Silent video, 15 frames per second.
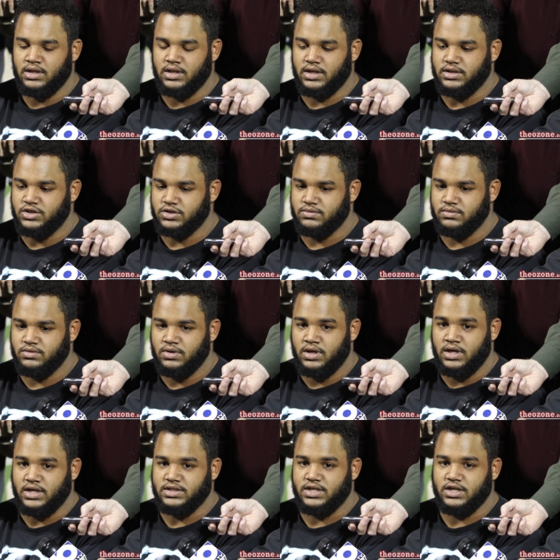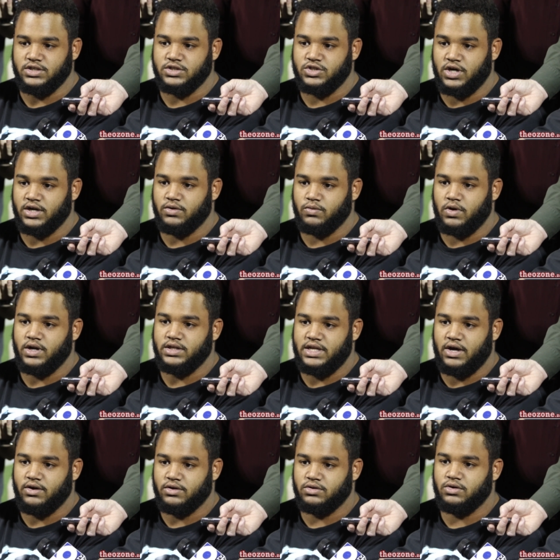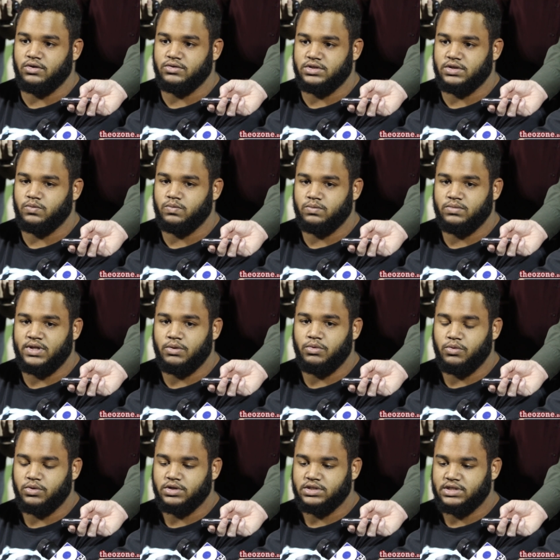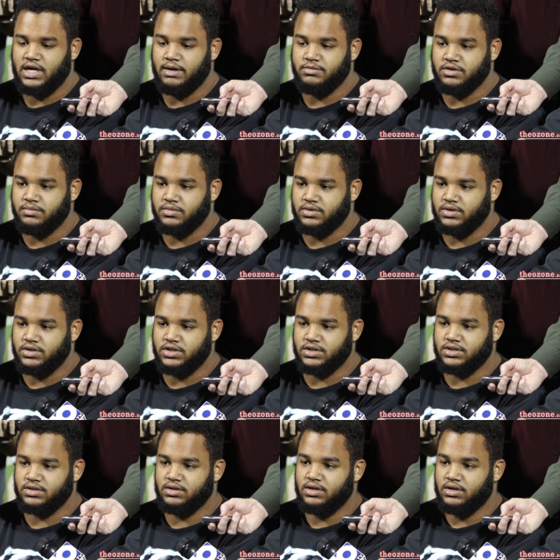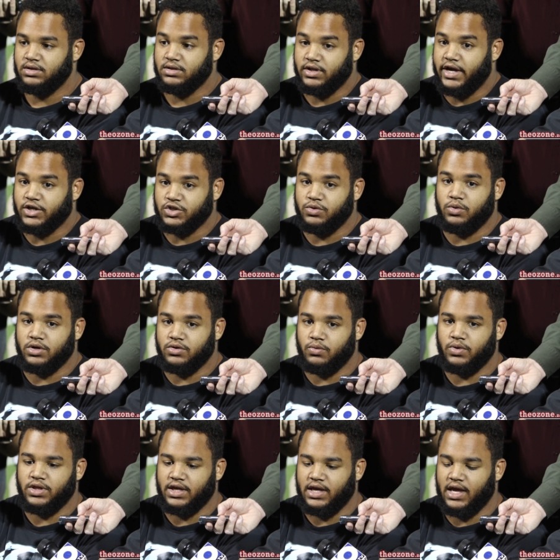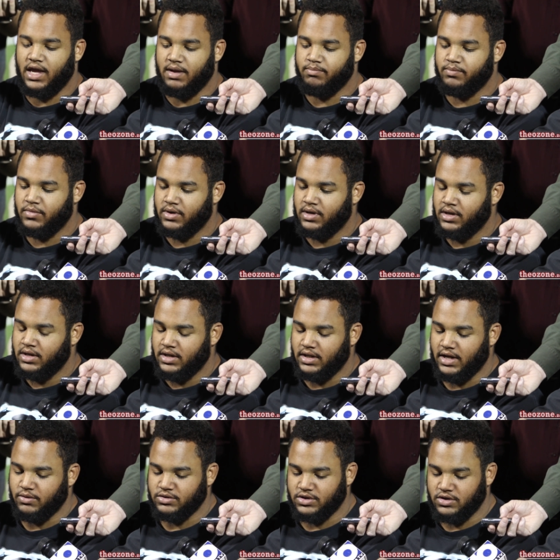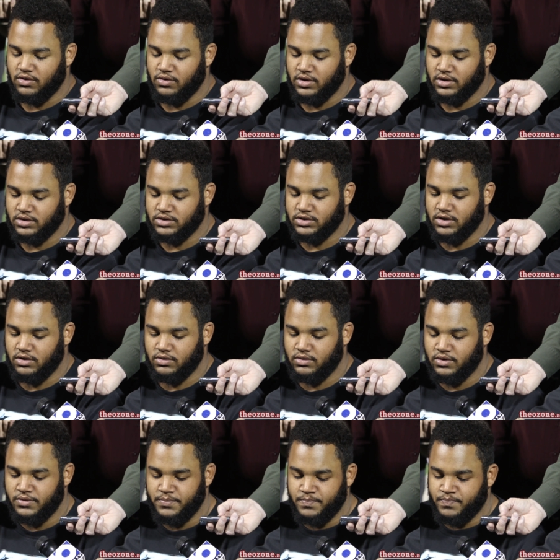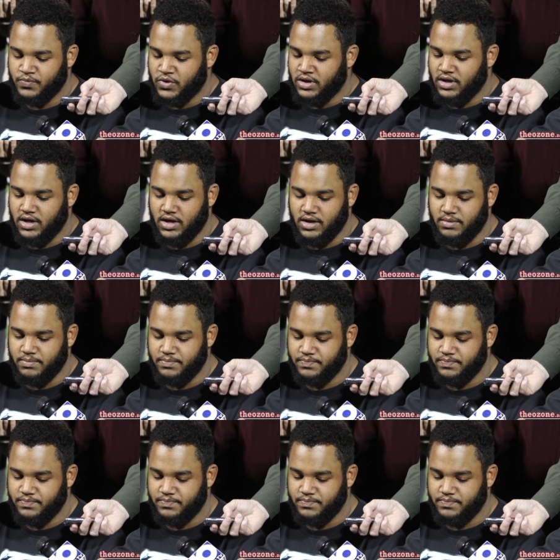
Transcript: like just instead of just trying to run it down our throats, and then we would have stopped them, and they actually wanted to win the game. And that was annoying. So, yeah.